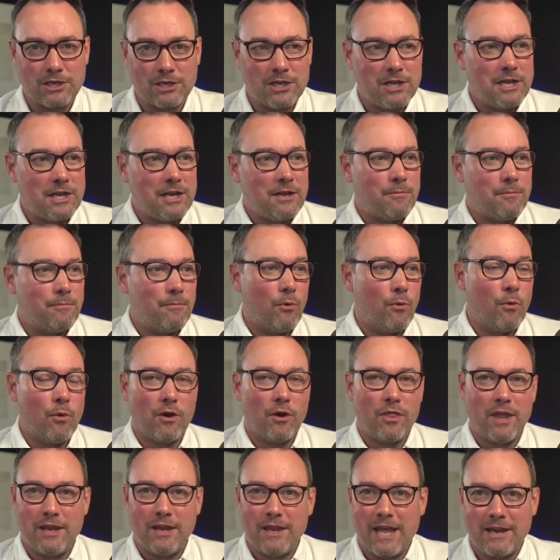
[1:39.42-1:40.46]
more
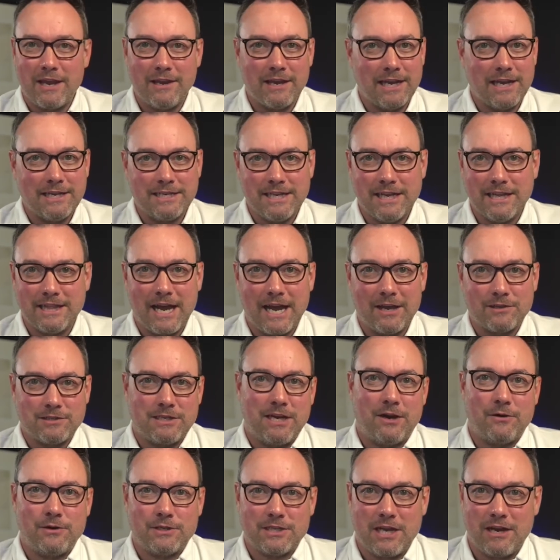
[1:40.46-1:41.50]
than that 19,000 hours
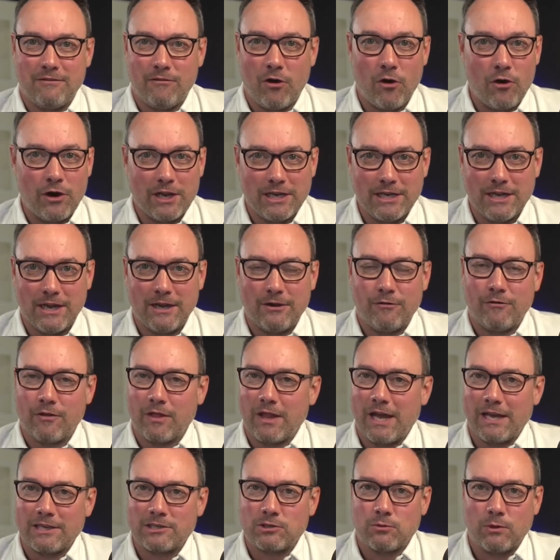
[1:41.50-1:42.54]
that I've already done over the
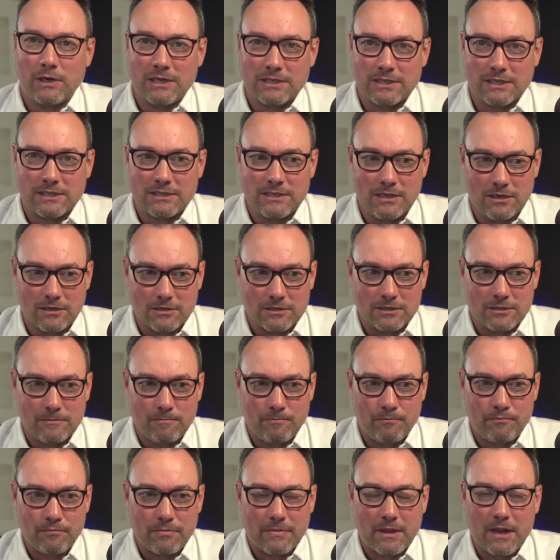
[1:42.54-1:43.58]
last 26 years.
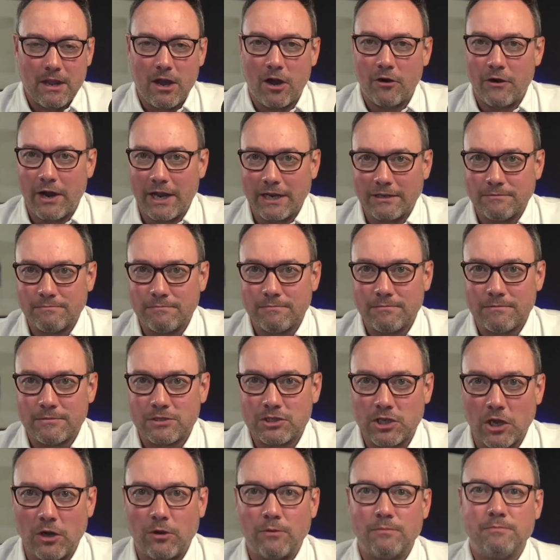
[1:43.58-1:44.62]
All right.
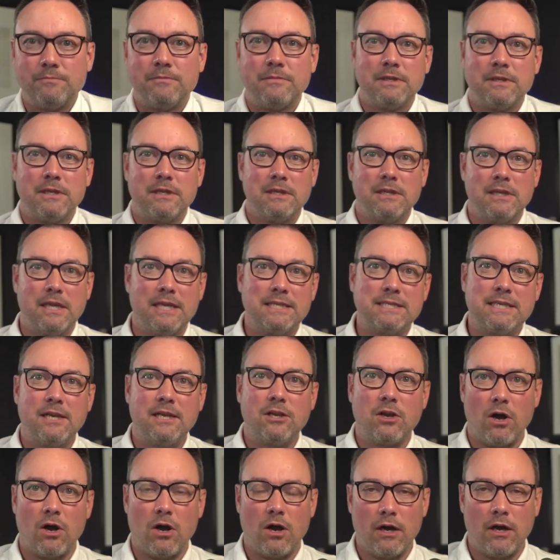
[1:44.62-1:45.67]
So let's kick
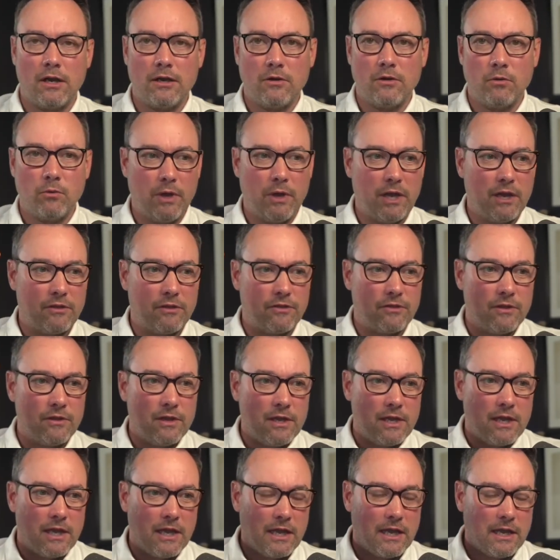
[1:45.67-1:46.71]
on with
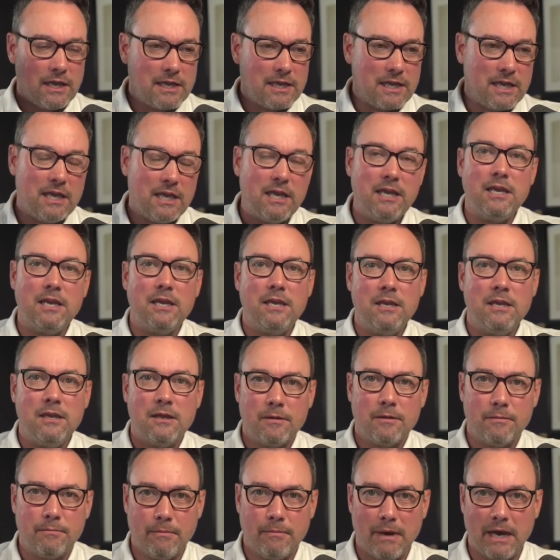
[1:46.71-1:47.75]
a key
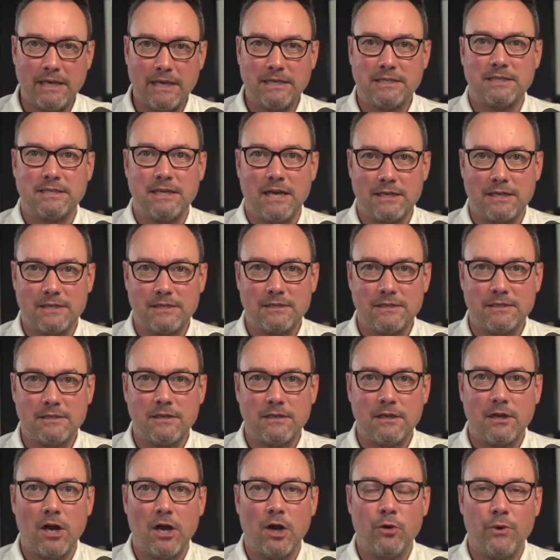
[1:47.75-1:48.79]
mindset
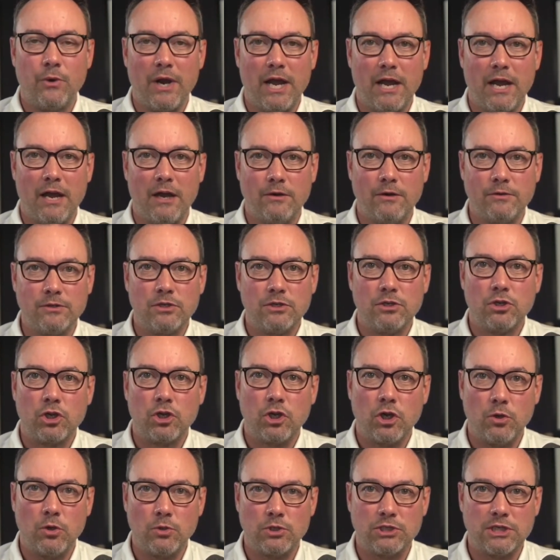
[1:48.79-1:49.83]
around
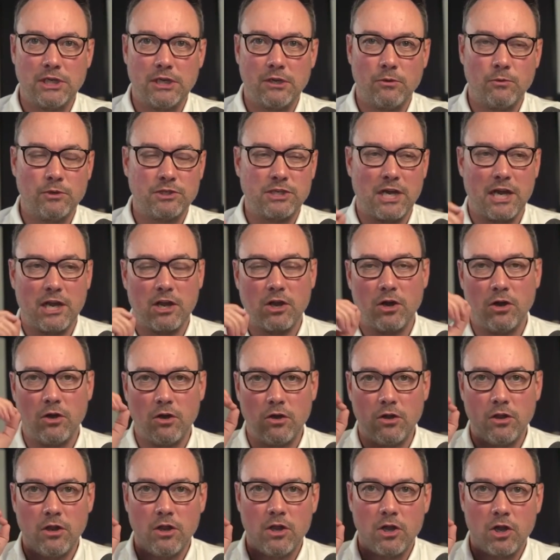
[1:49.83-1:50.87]
coaching, which I call
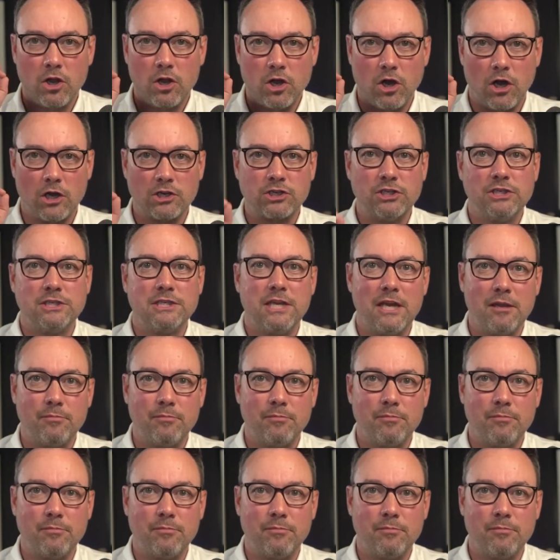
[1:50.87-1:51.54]
caution tape.